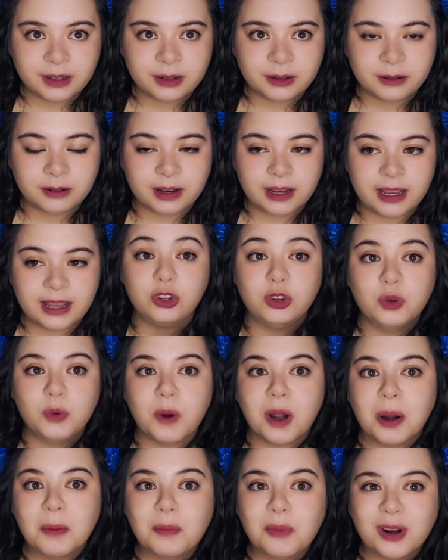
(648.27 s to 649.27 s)
right? You
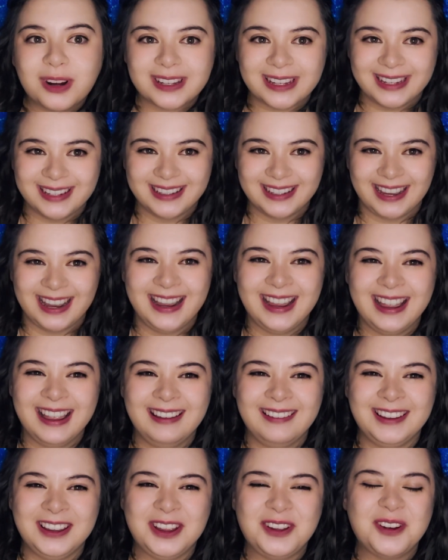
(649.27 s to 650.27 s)
are important. Like,
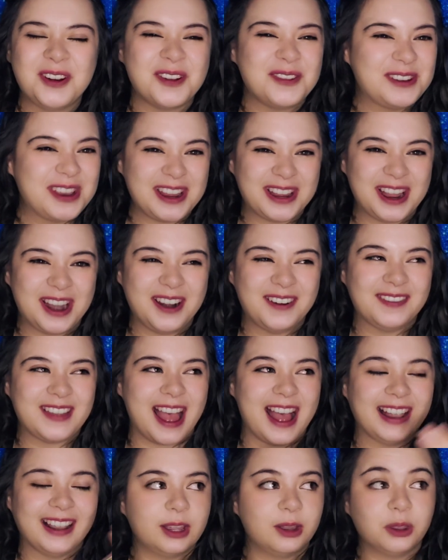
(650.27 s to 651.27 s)
you don't take care of
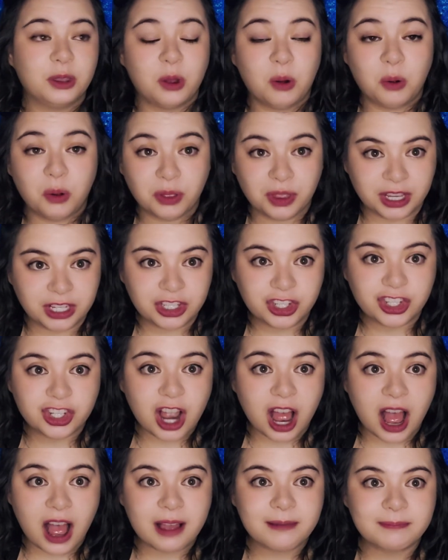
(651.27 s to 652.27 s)
that, the whole thing's
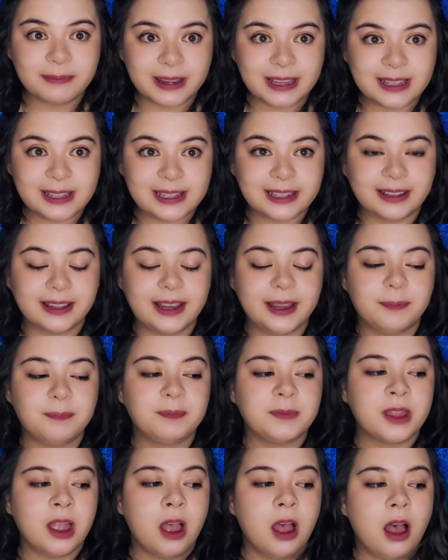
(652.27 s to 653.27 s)
shot, basically.
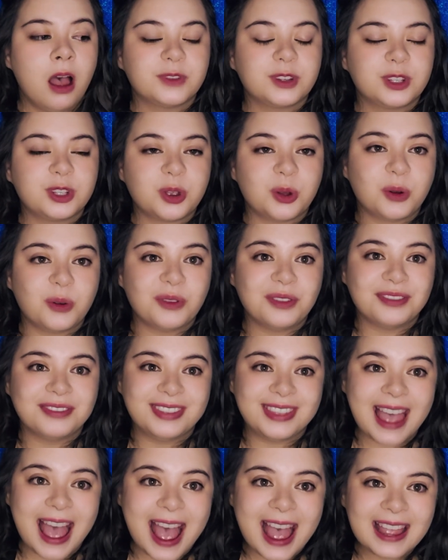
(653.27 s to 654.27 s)
So
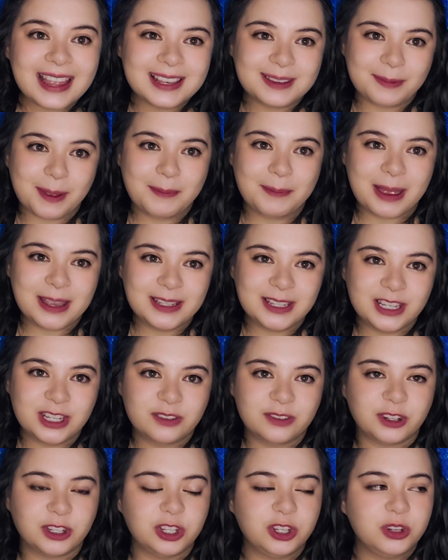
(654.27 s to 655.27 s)
that is my
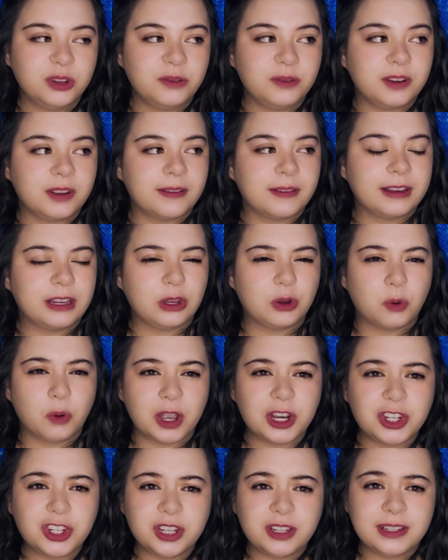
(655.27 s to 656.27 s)
message for you. If you have any
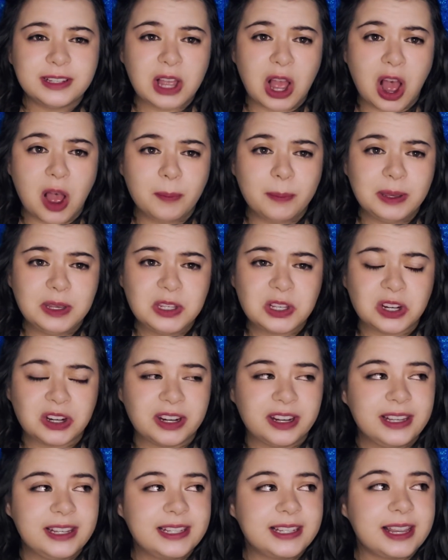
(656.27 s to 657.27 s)
questions, comments, or
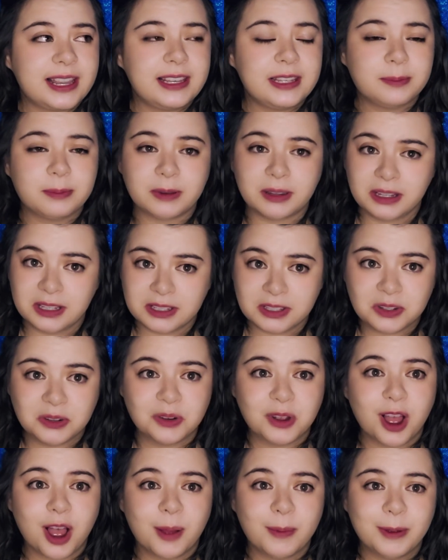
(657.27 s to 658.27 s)
insights, please do
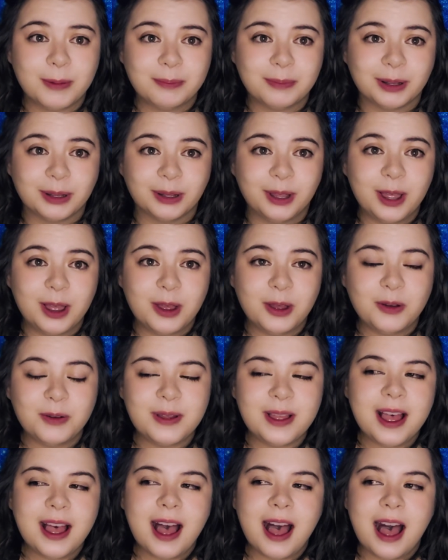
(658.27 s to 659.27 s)
comment below.
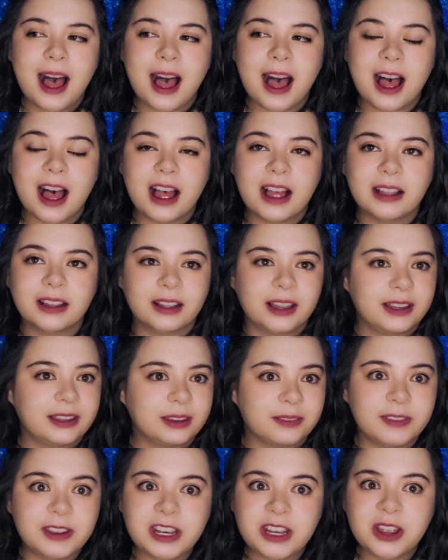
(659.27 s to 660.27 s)
Like
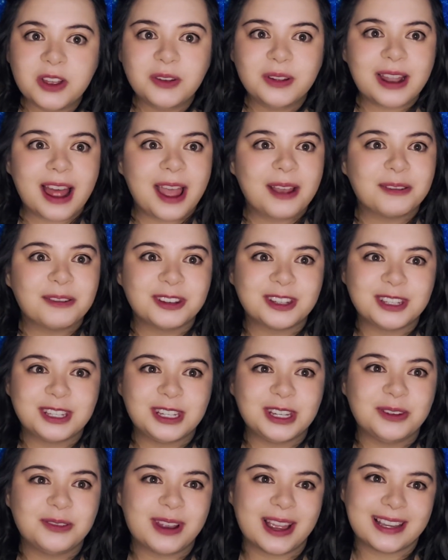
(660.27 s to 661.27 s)
the video, and I will see
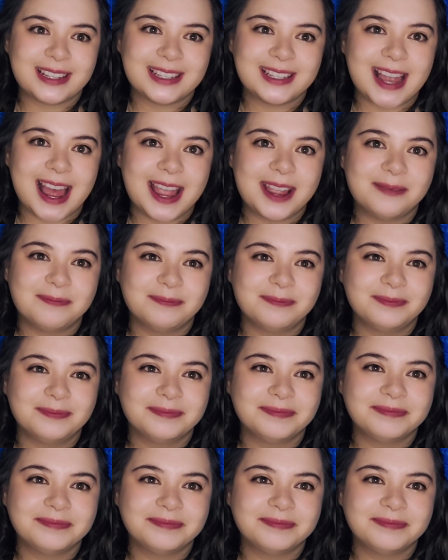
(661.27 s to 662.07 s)
you next time.